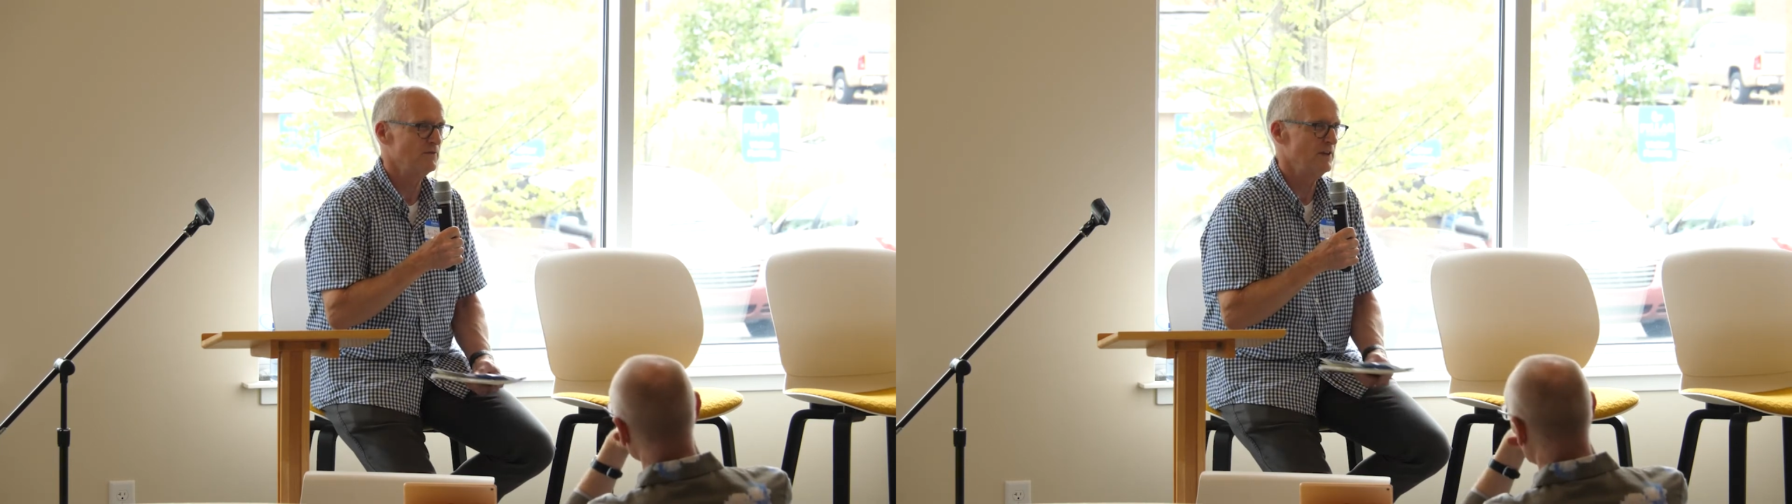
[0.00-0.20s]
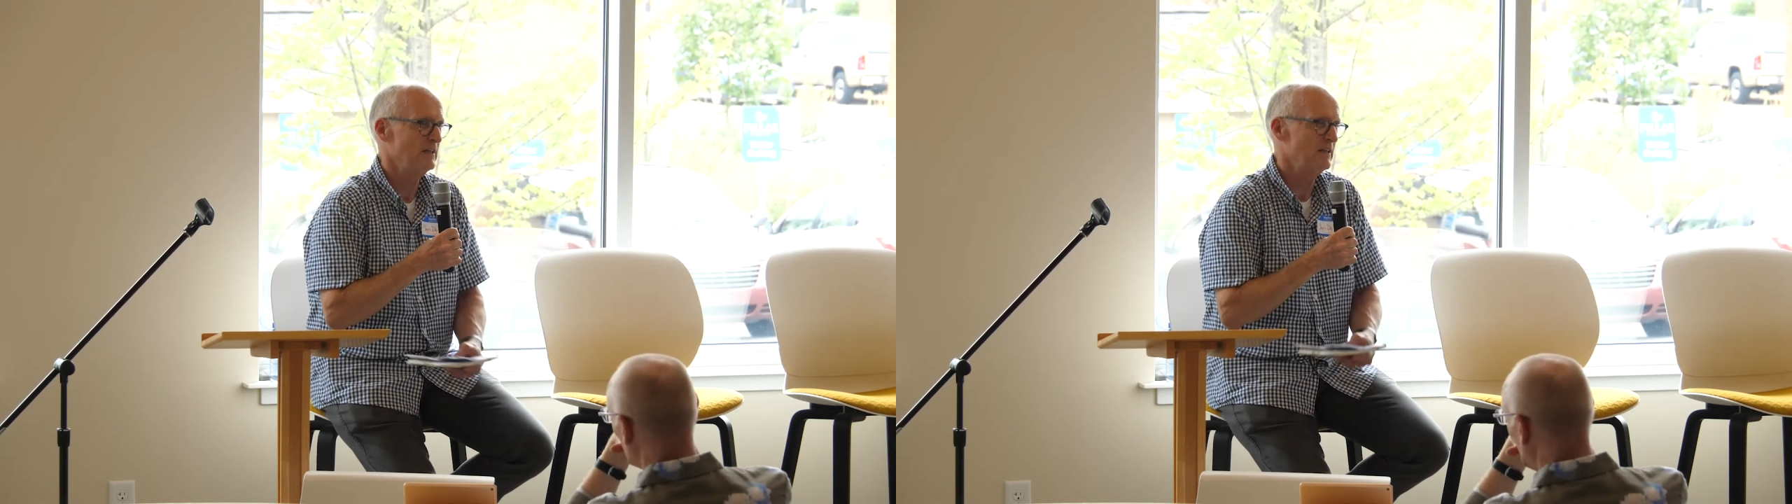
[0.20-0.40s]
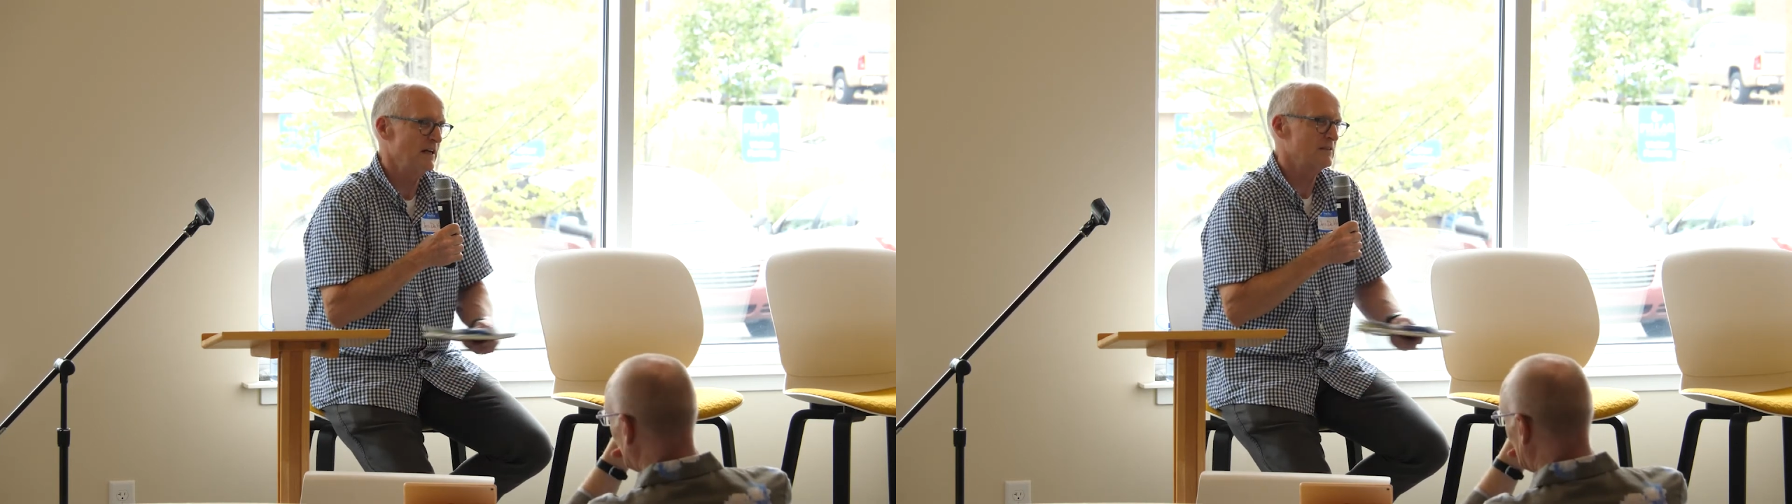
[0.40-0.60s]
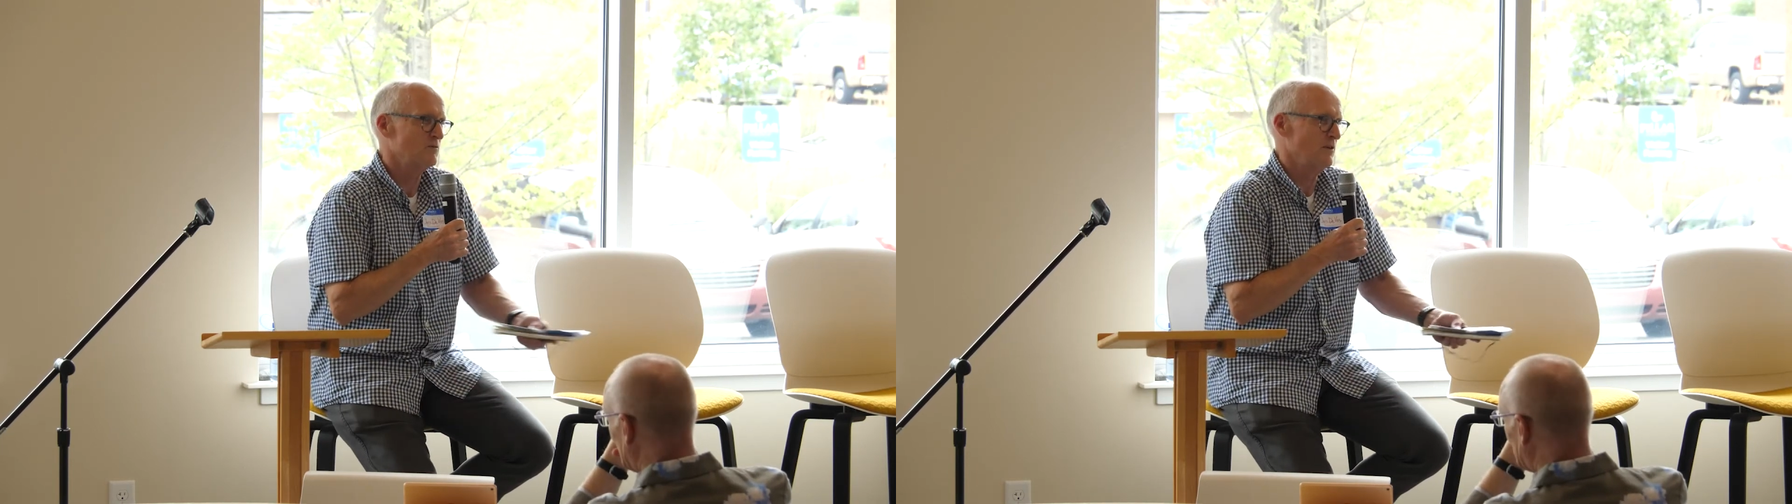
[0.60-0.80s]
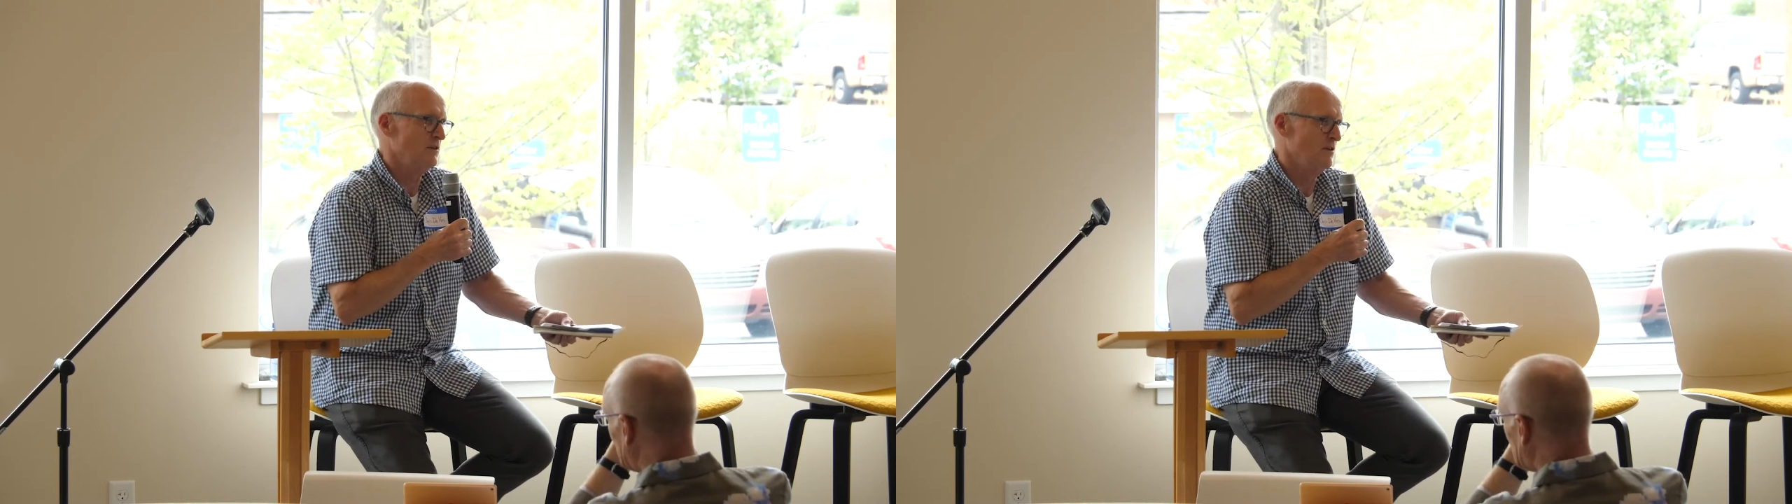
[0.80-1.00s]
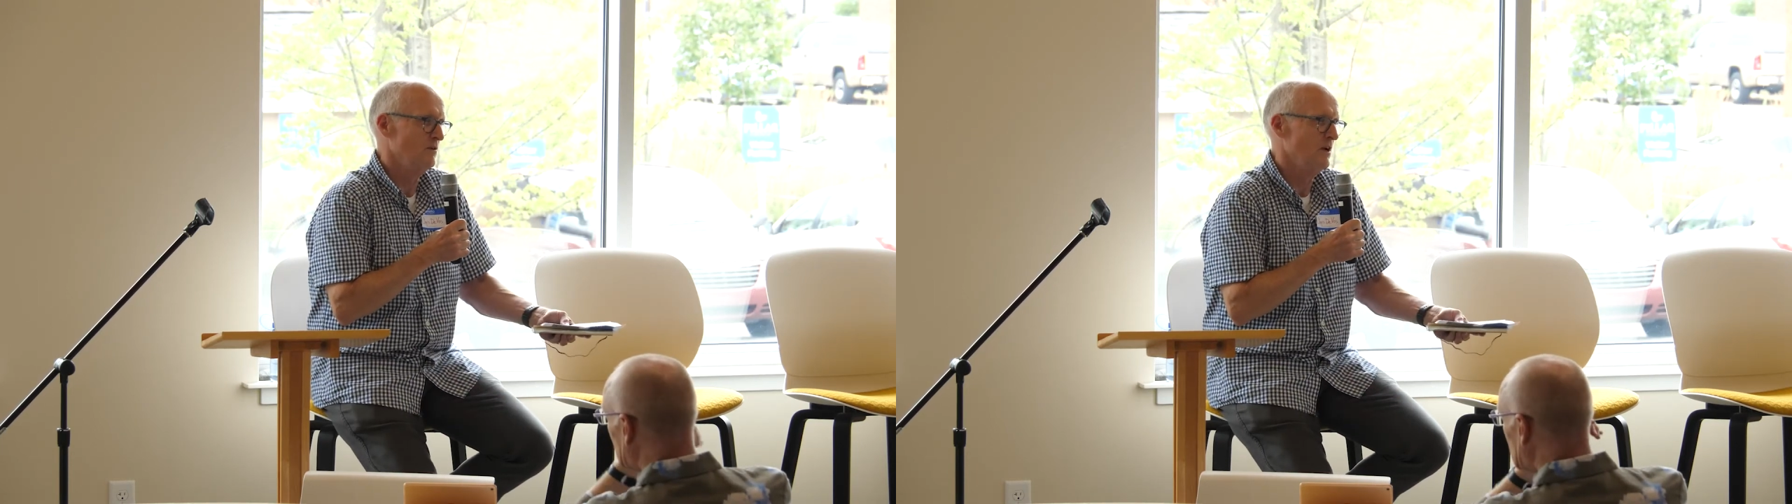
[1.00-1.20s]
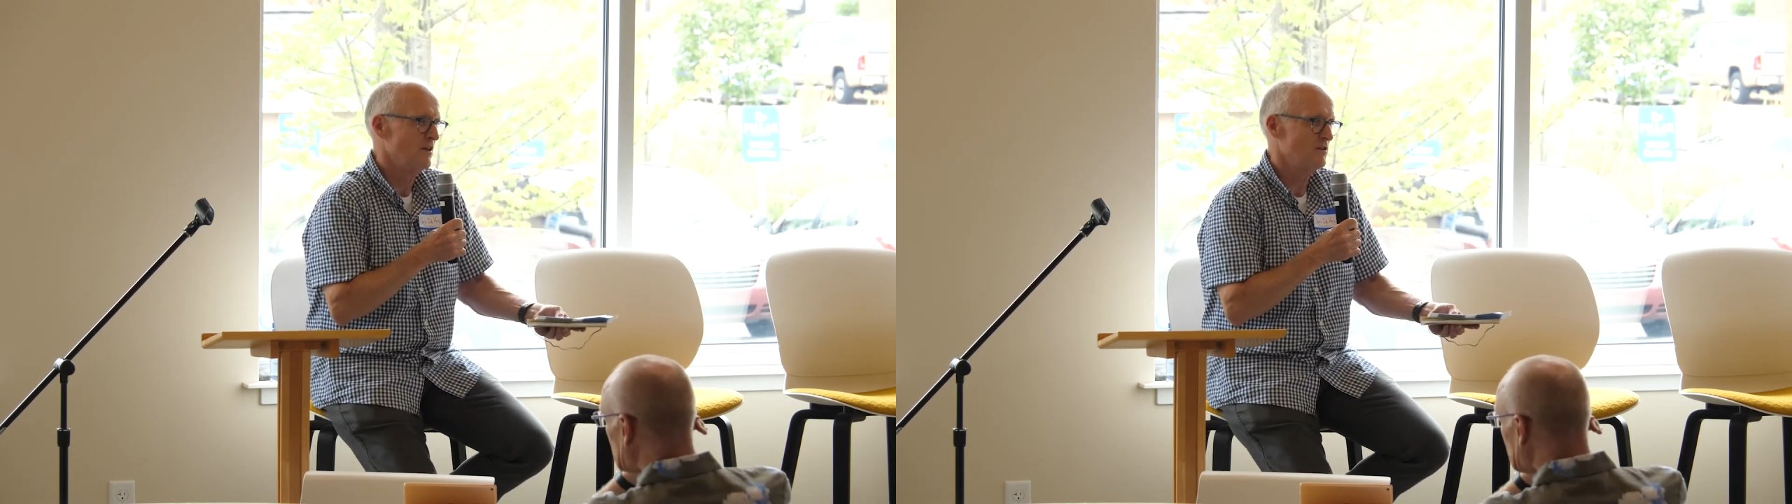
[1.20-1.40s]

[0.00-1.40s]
if they connect with you